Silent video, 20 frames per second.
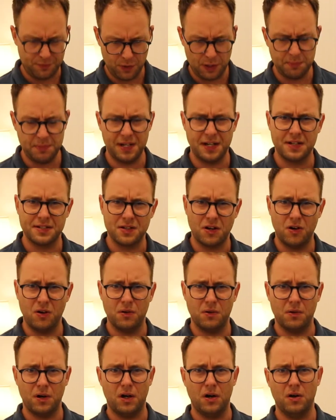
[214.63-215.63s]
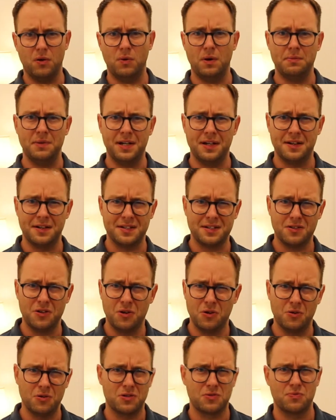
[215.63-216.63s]
1 minute it's hot, 1 minute it's
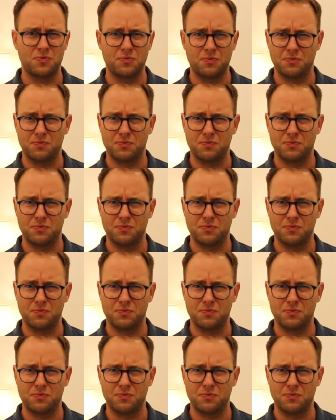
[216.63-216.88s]
cold.